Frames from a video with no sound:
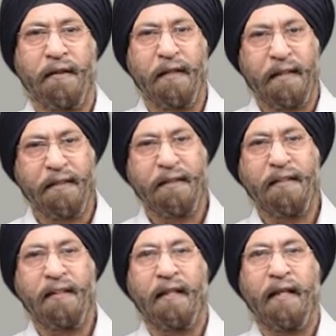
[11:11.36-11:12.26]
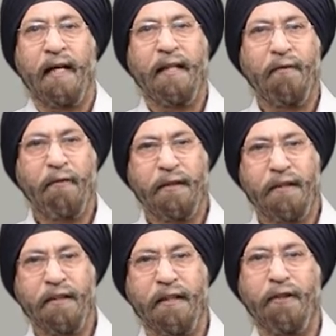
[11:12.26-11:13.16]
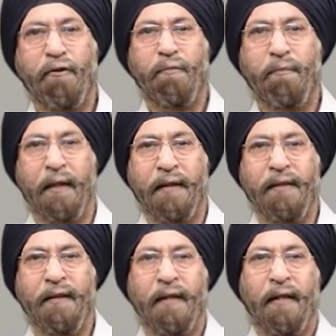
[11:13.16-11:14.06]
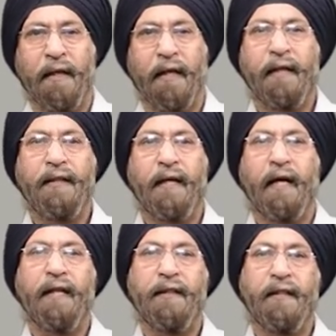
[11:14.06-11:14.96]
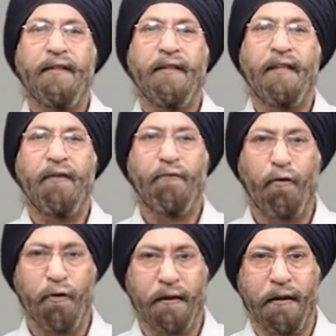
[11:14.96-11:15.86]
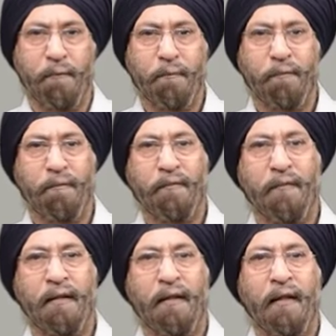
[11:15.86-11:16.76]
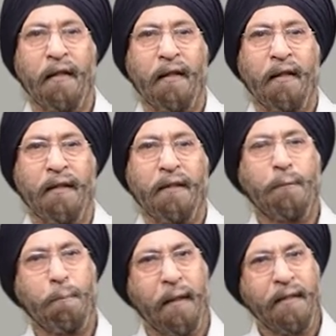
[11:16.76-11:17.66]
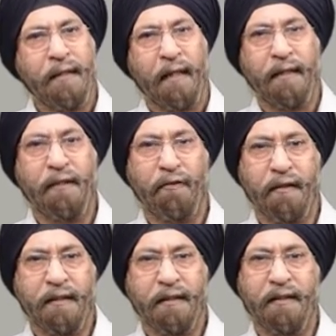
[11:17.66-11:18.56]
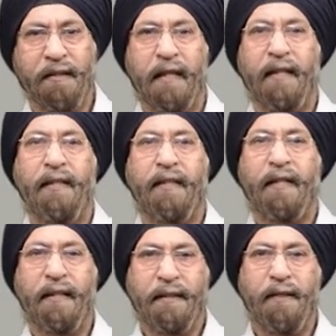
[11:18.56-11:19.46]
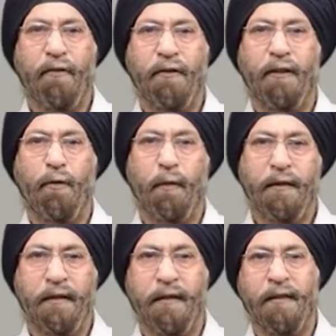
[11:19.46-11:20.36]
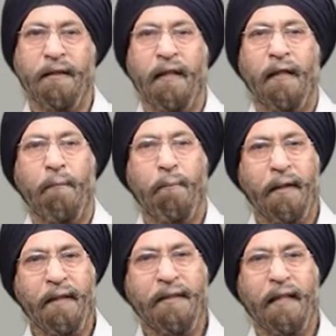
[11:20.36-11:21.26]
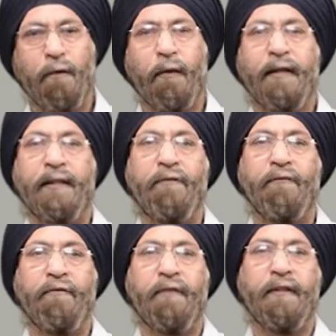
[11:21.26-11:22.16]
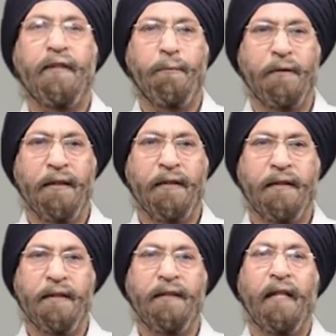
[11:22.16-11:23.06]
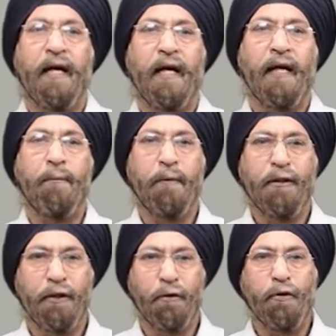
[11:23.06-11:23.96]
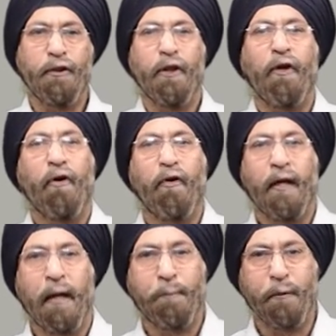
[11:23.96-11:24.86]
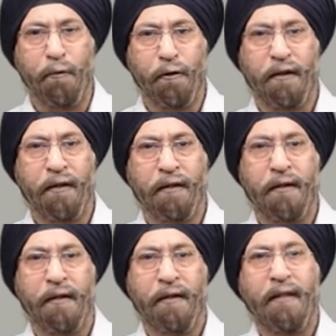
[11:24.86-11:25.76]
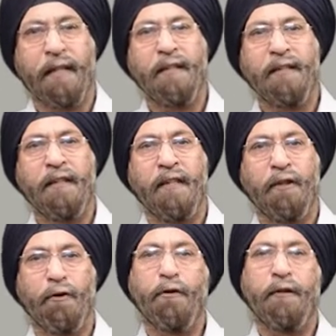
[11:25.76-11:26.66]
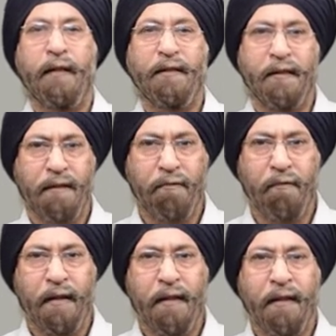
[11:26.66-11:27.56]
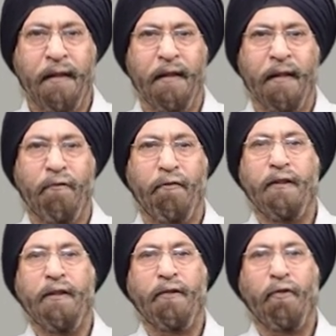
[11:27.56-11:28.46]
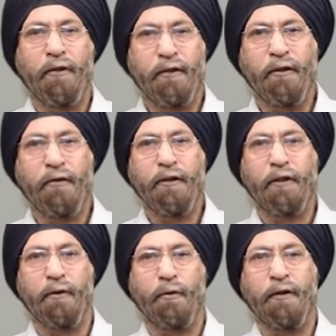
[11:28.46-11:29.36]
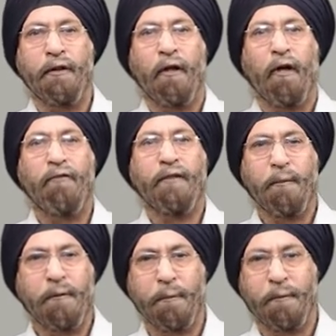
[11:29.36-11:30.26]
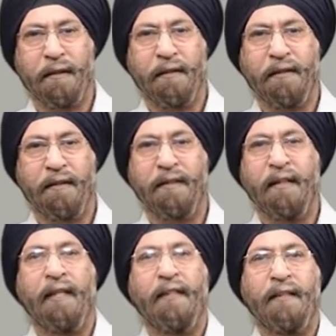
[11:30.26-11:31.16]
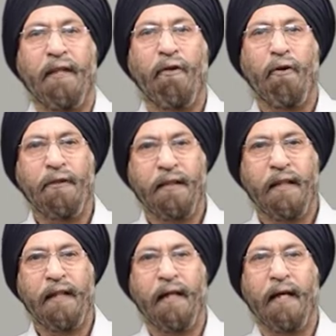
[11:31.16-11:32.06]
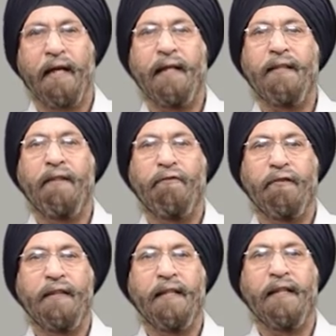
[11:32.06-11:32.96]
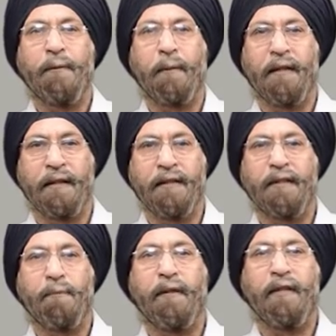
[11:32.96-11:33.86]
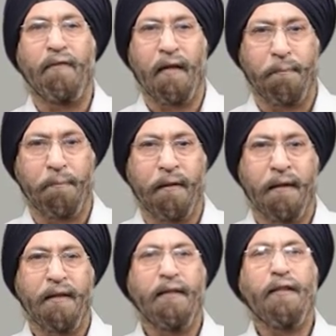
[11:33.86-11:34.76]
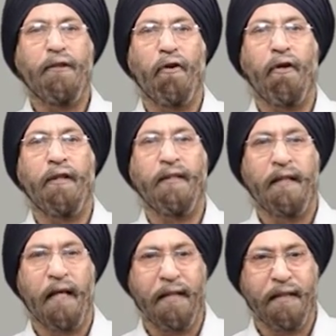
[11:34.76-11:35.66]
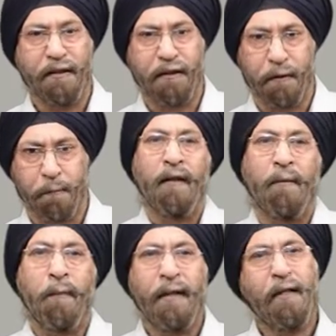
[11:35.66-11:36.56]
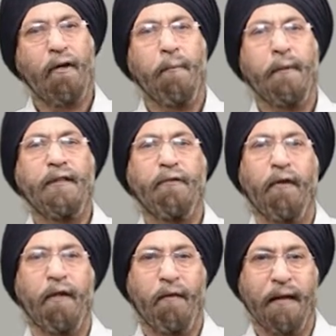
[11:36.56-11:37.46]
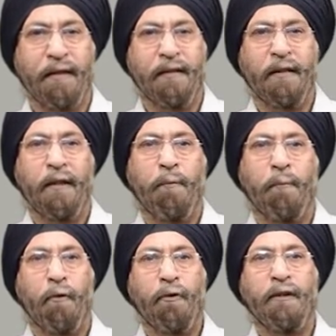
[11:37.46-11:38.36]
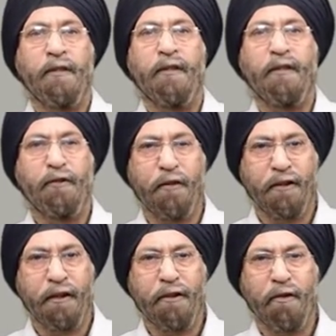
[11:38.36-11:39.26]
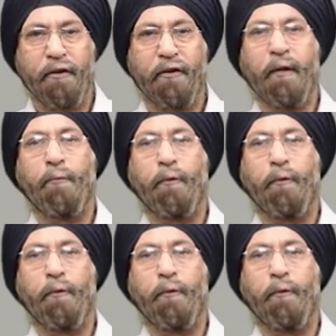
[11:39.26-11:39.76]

that is, aggravated state of mind, and are thus reinforcing. Despite health risks and neglecting consequences, many psychoactive substances are misused or abused, that is, used excessively. With continuous use of some substances, psychological and physical dependence may develop. This is called addiction. Many governments worldwide posed restrictions on drug